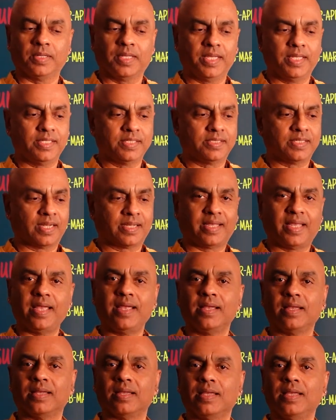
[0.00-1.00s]
He is the
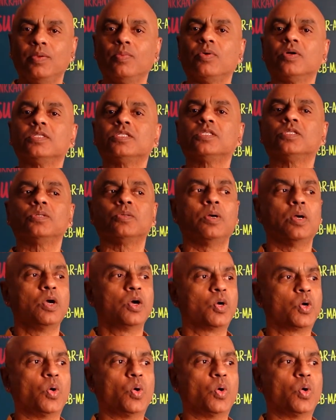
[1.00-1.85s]
king. He wants to